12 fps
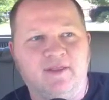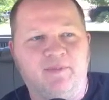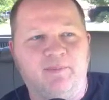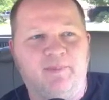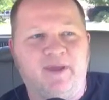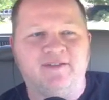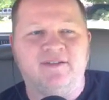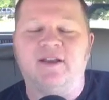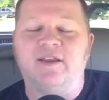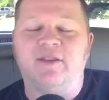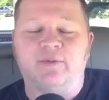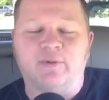
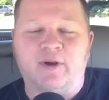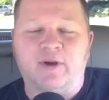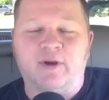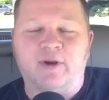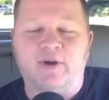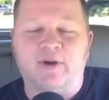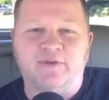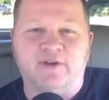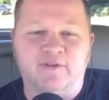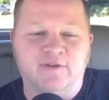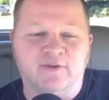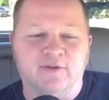Basically the throttle
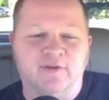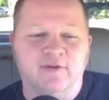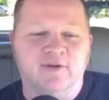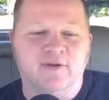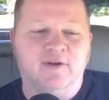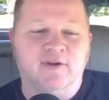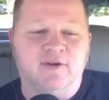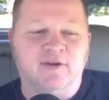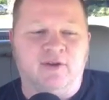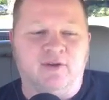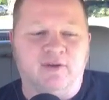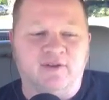position sensor,
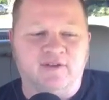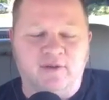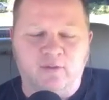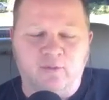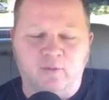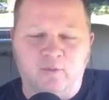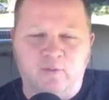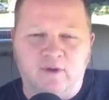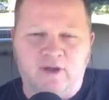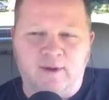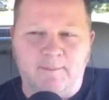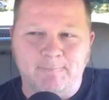because I
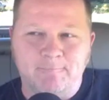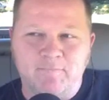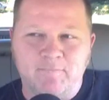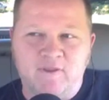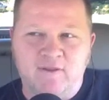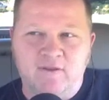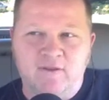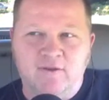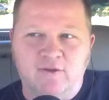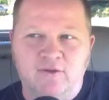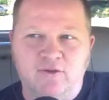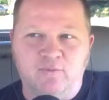know
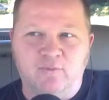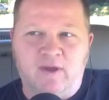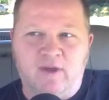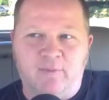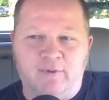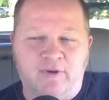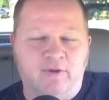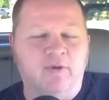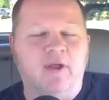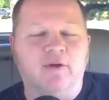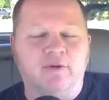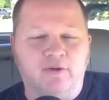I will no
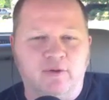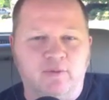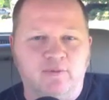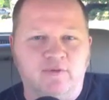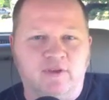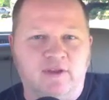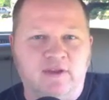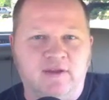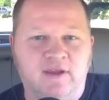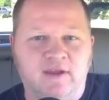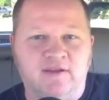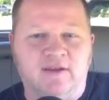longer use the
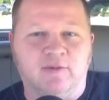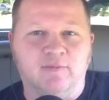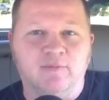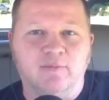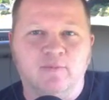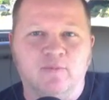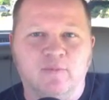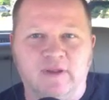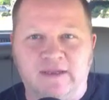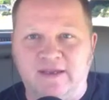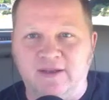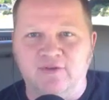kickdown
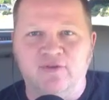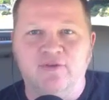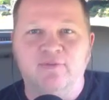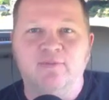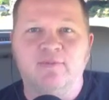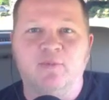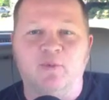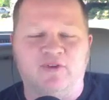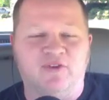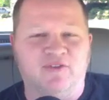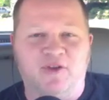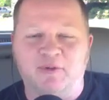linkage,
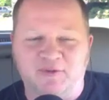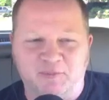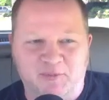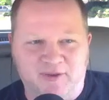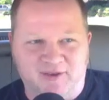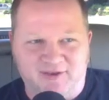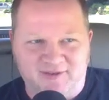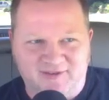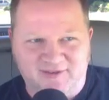which has always been.